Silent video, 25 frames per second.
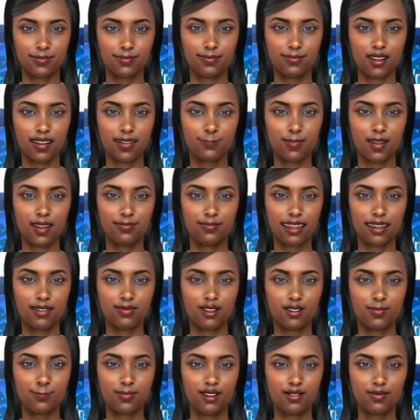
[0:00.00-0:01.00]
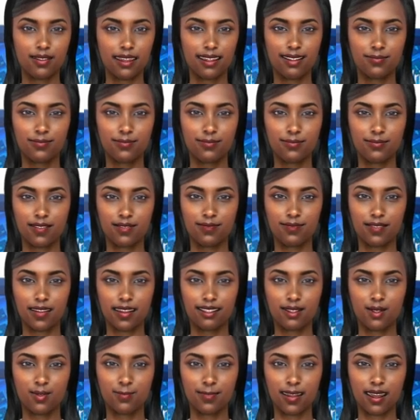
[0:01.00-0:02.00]
What's the fastest,
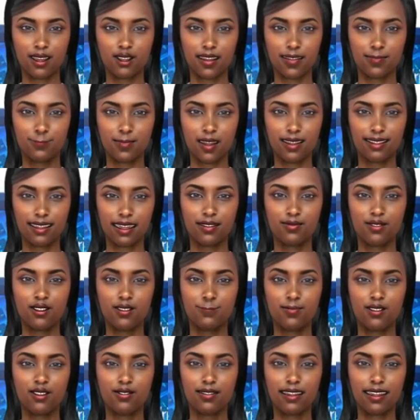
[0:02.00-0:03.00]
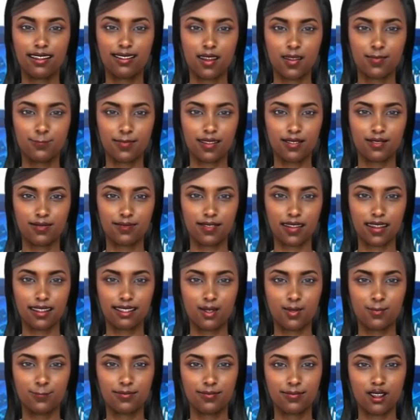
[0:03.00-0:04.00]
easiest way for you to cash in six
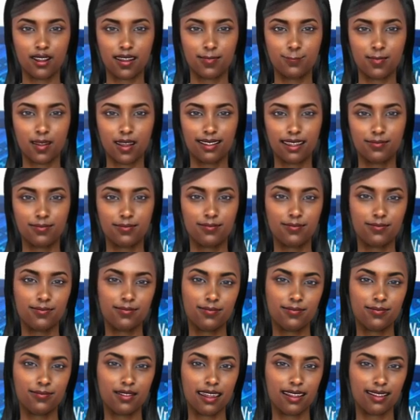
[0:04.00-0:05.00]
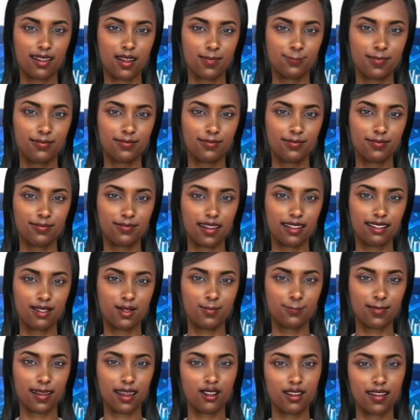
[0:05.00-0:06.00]
figures on Kindle? Today,
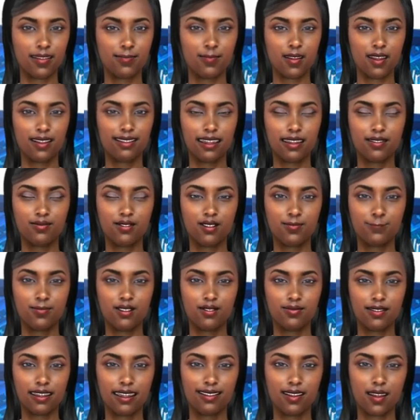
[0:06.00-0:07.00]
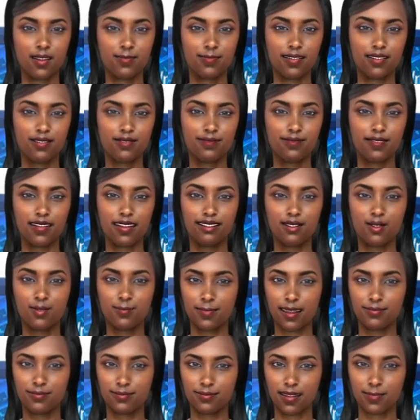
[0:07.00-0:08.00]
Stefan's not only making a whopping one
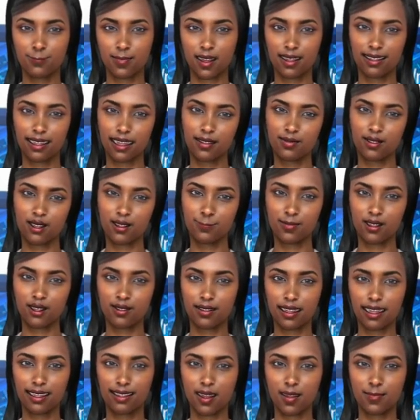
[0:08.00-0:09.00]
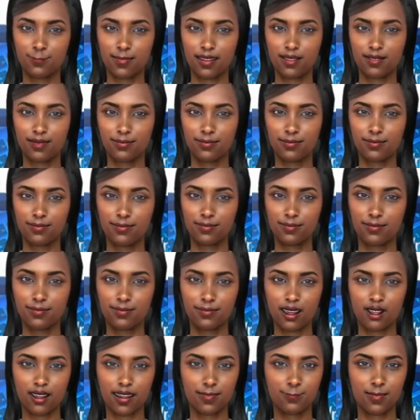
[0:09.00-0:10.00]
hundred thousand dollars on Kindle,
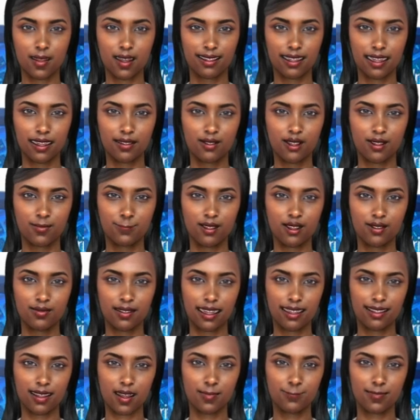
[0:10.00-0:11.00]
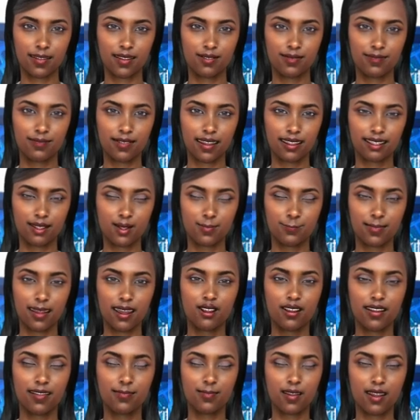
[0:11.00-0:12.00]
but when he recently revealed this amazing
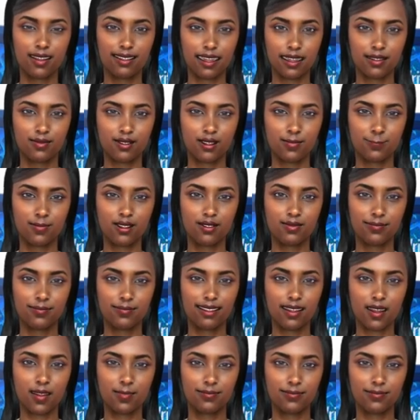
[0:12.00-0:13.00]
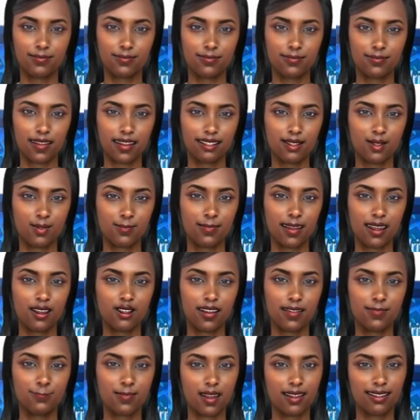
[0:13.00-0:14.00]
secret to his girlfriend, sister, and
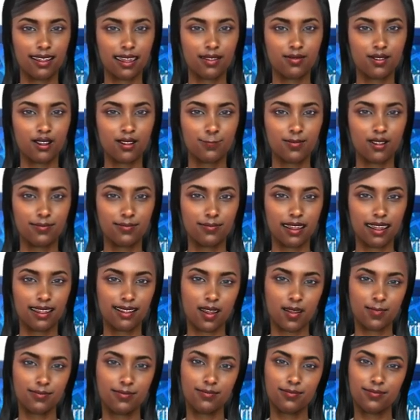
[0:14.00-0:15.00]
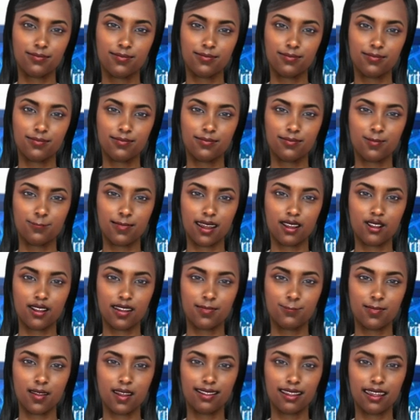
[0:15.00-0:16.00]
even his dearest mom, they too
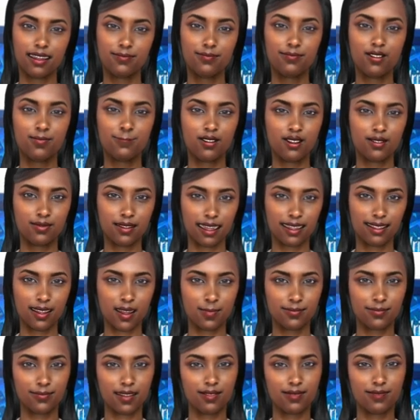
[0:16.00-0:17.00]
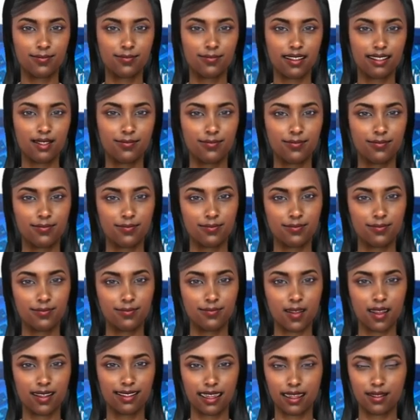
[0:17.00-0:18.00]
started bringing in the big bucks.
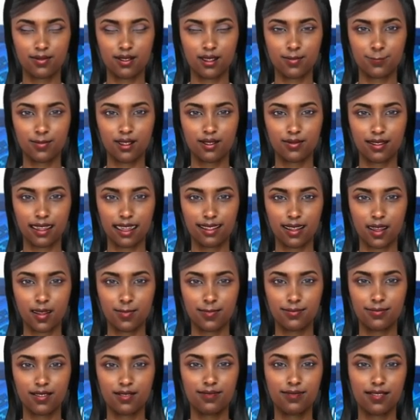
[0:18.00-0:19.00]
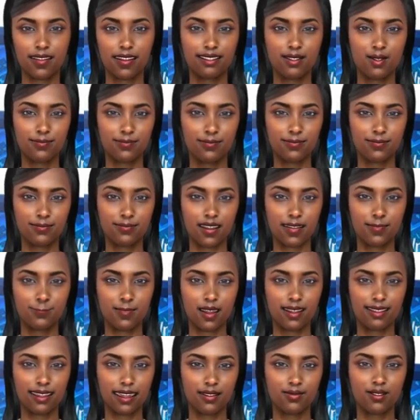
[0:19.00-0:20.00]
Talk about one happy family. The
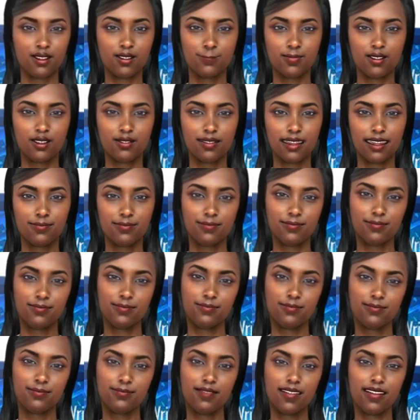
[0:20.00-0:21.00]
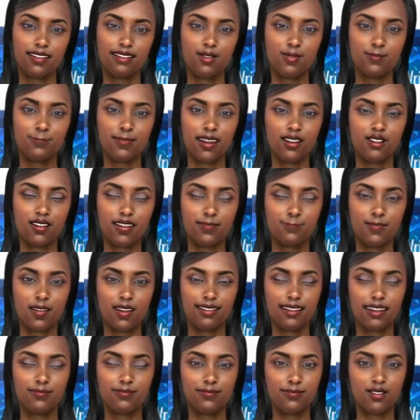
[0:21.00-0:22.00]
great news is, now you too can
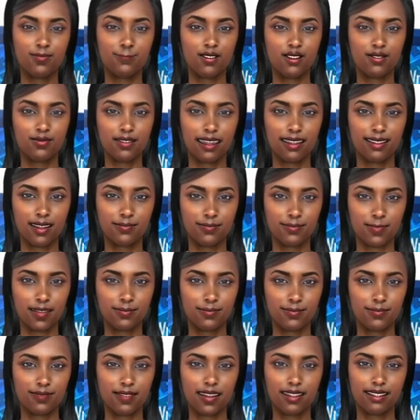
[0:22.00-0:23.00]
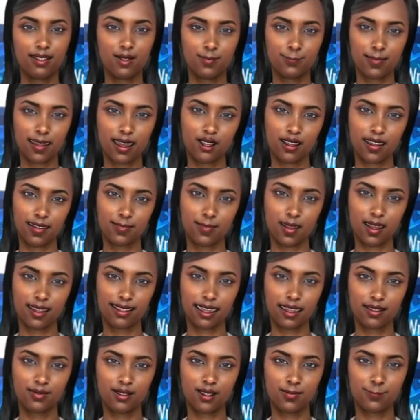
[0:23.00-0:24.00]
start generating quick cash on Kindle
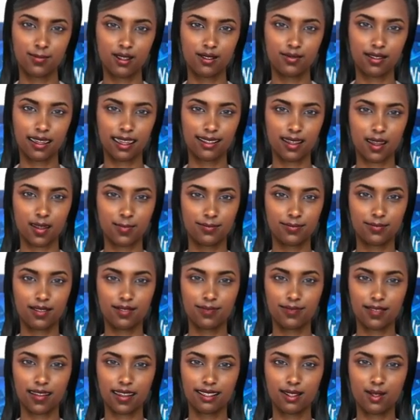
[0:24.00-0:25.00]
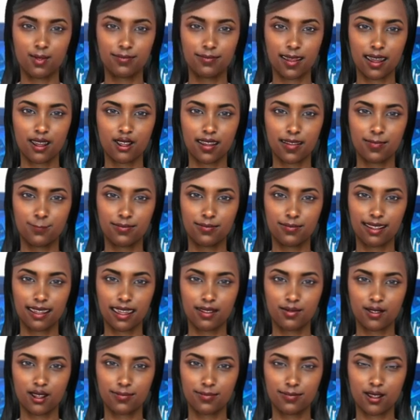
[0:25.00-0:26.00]
because Stefan's finally spilling the
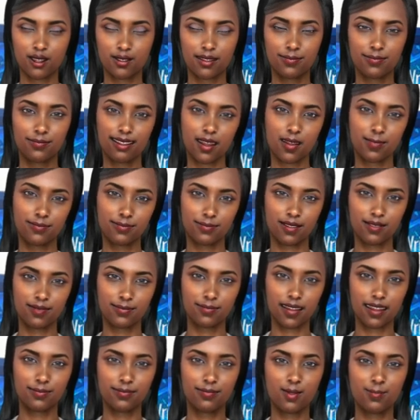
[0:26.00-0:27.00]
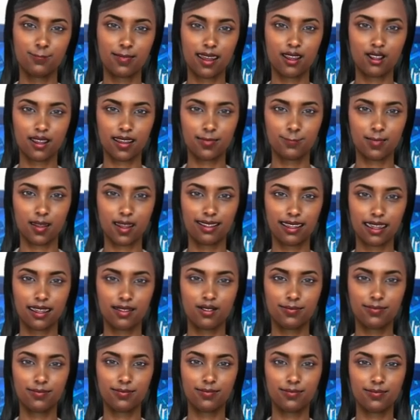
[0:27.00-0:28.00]
beans to his blockbuster Kindle
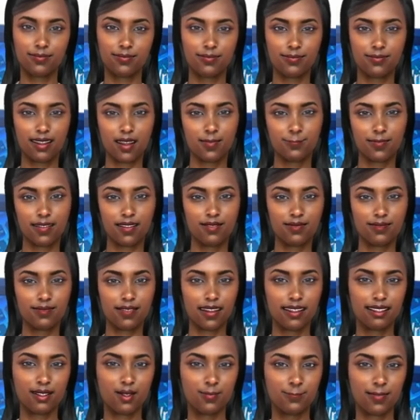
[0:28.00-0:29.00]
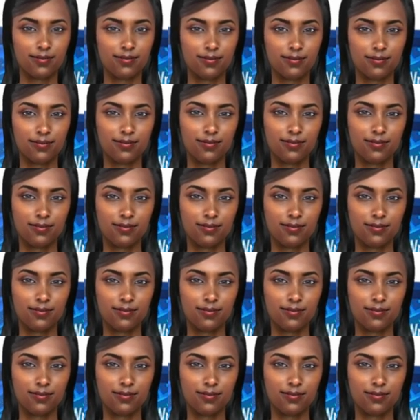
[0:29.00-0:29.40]
success. So don't miss out.